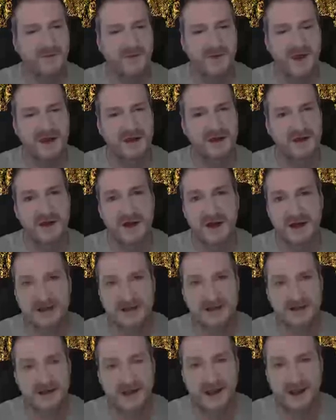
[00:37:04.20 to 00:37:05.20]
Um, thank you
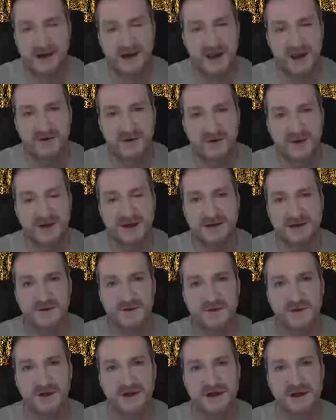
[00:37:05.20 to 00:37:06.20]
guys, everyone
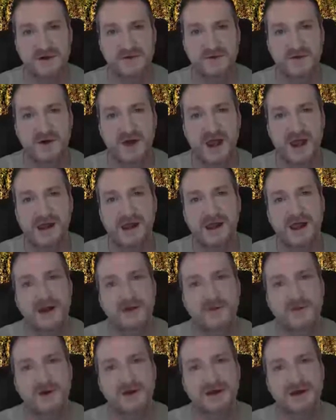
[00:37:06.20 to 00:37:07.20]
that's been watching, for hanging
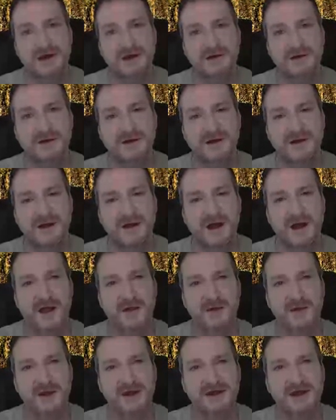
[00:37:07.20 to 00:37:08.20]
out and watching. Uh,
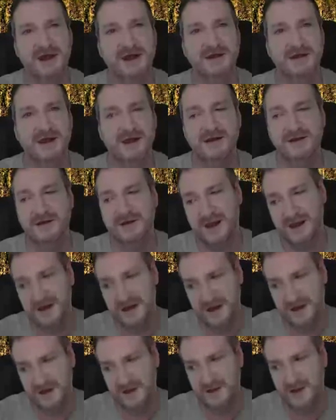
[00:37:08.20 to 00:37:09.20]
I appreciate that.
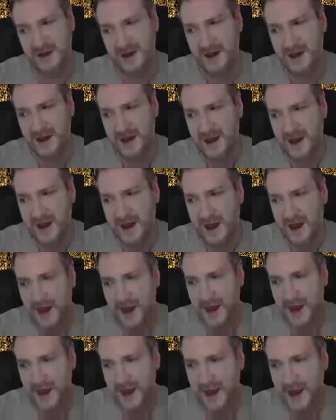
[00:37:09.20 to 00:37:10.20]
Thank you,
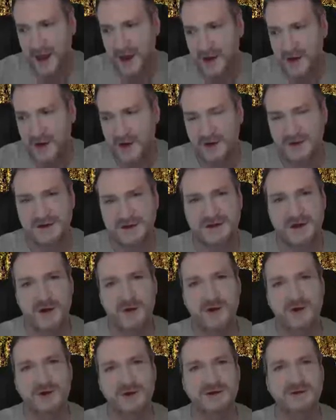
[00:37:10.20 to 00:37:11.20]

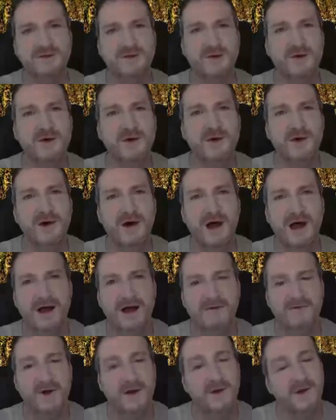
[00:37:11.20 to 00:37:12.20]
Consoles, for
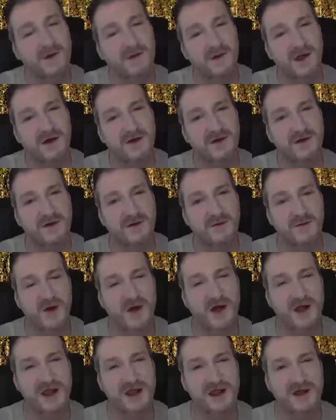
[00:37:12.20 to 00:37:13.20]
uh, following me
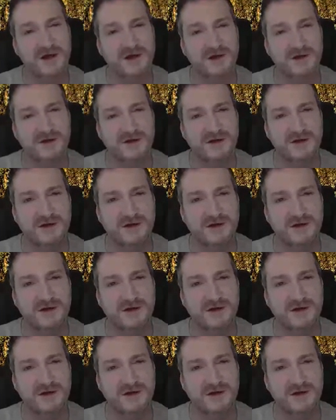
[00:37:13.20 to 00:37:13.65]
on my